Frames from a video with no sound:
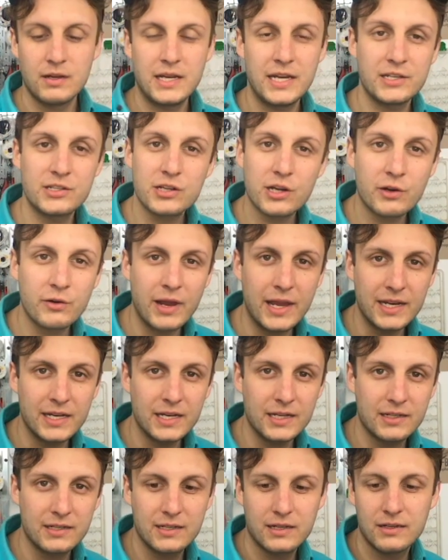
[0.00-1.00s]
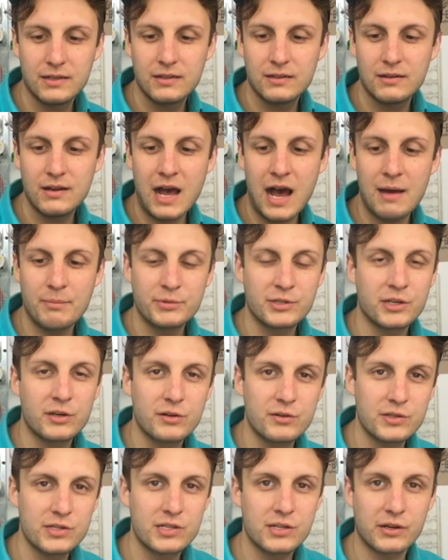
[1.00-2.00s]
integrated
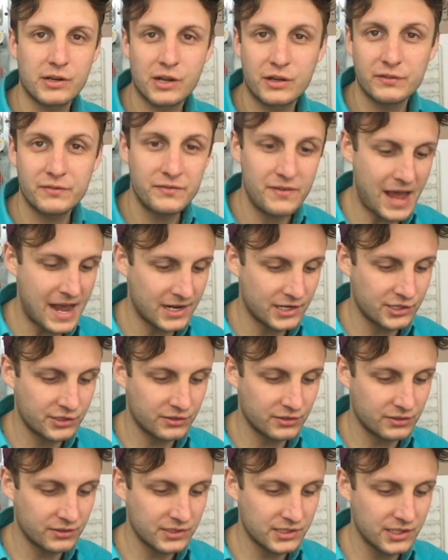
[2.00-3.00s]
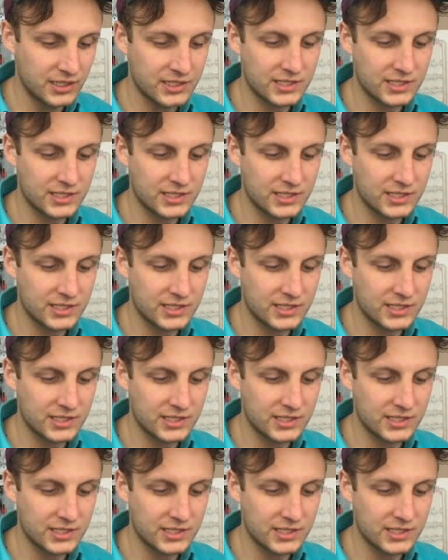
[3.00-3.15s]
optos. They're called Vactrals.